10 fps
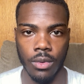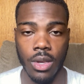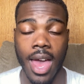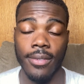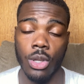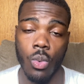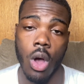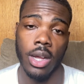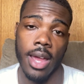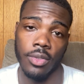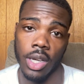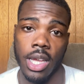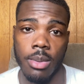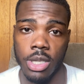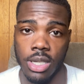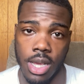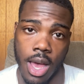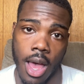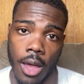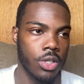you have to walk after the image of
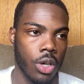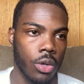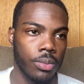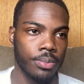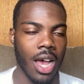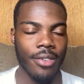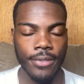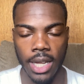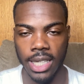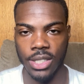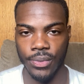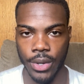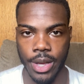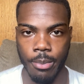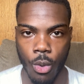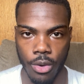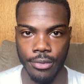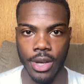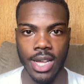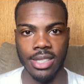Yah. So I feel like it's very
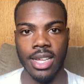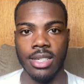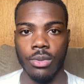important for us as